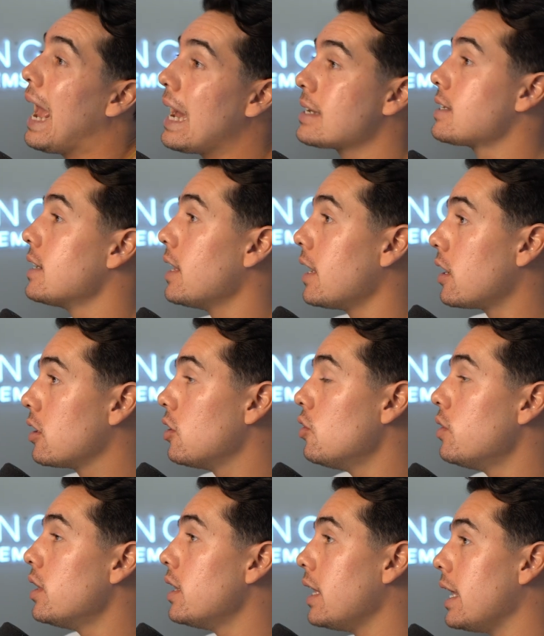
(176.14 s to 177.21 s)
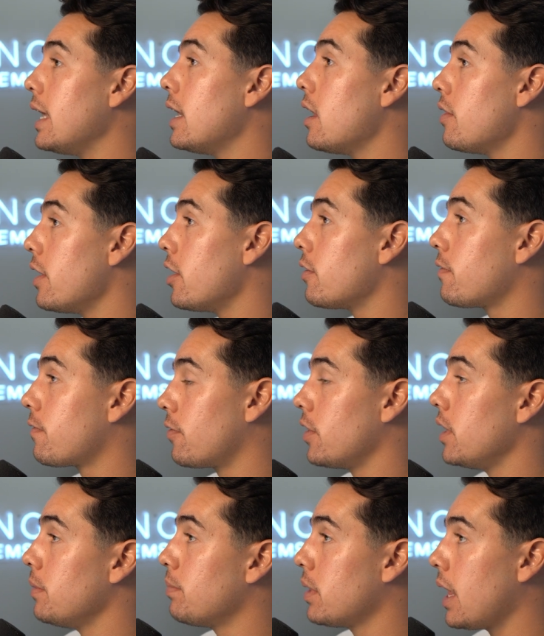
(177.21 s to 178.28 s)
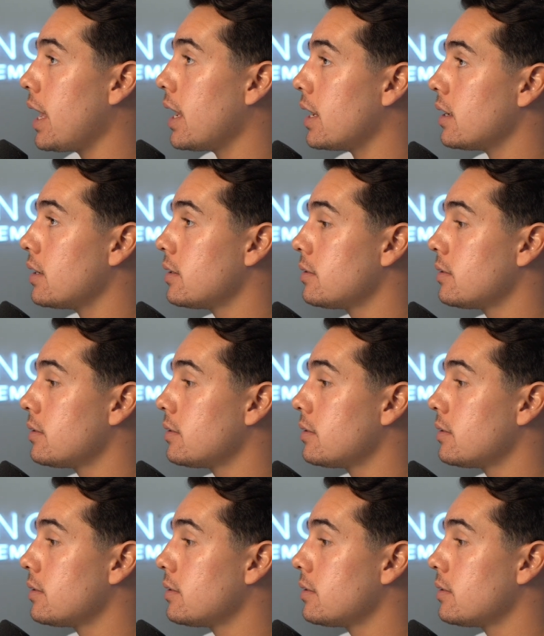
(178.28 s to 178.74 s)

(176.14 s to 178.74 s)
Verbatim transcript: has it included in their free plan.